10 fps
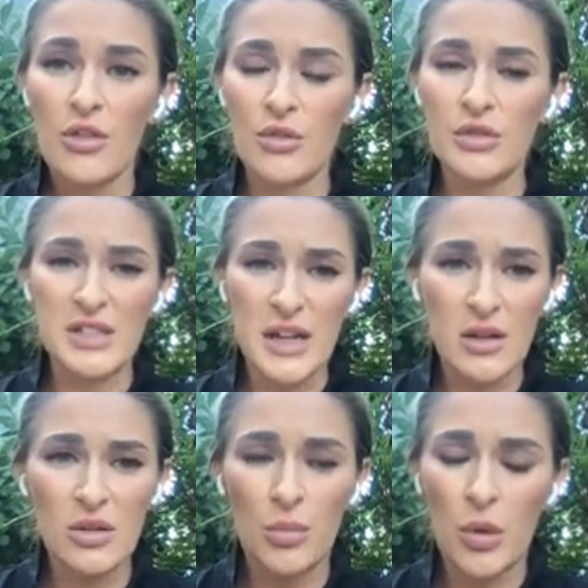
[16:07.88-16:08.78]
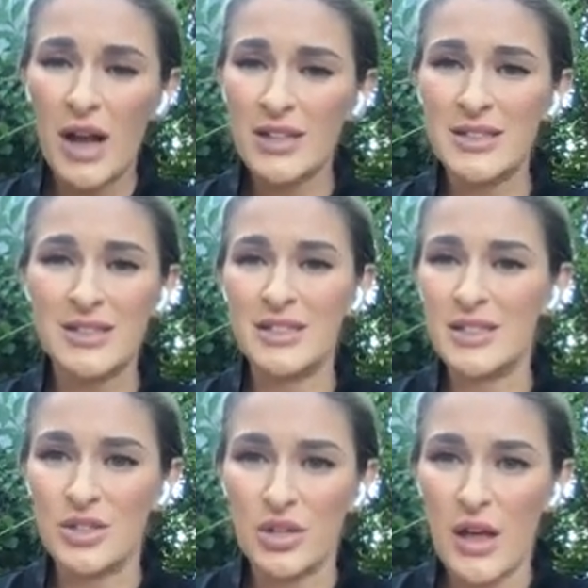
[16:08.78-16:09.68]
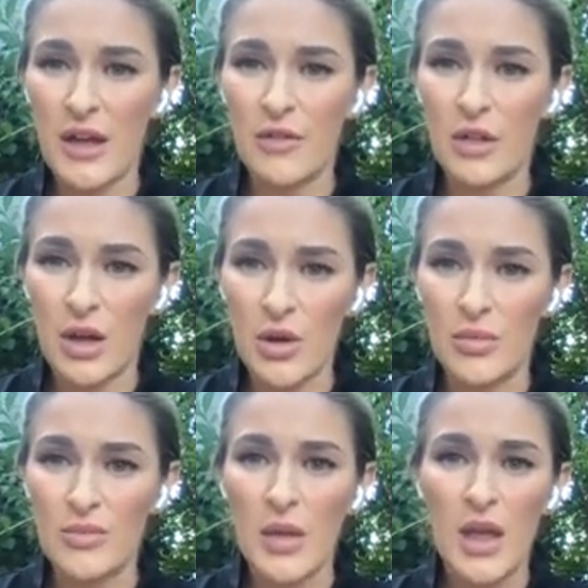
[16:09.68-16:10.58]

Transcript: through cyclical processes in our life alone.